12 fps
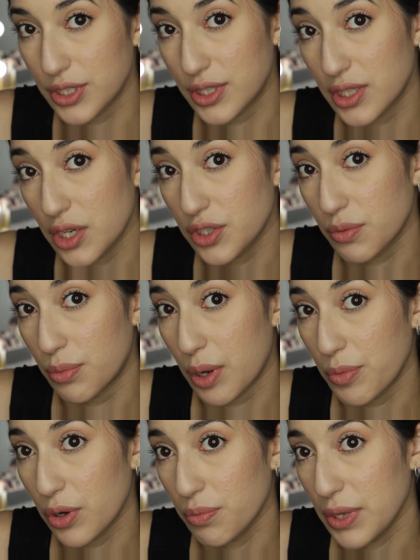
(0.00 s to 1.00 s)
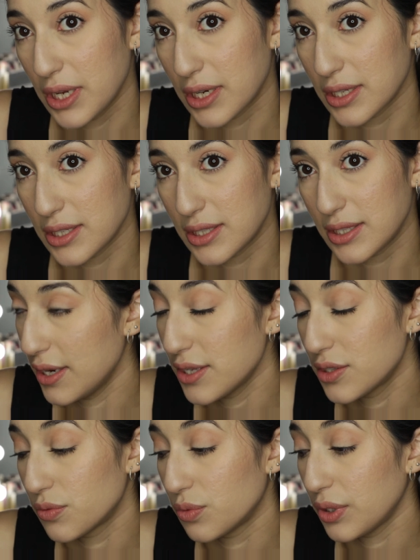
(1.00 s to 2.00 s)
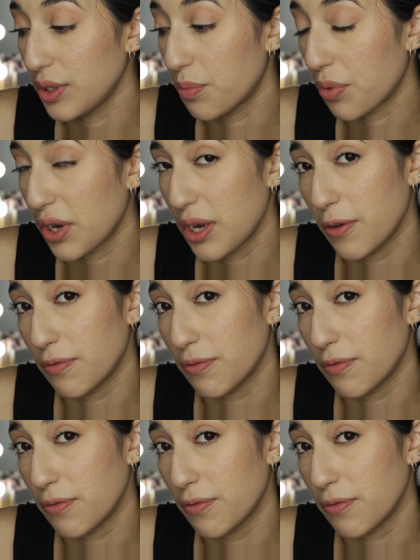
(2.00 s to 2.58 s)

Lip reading: is such a bummer because it is a really pretty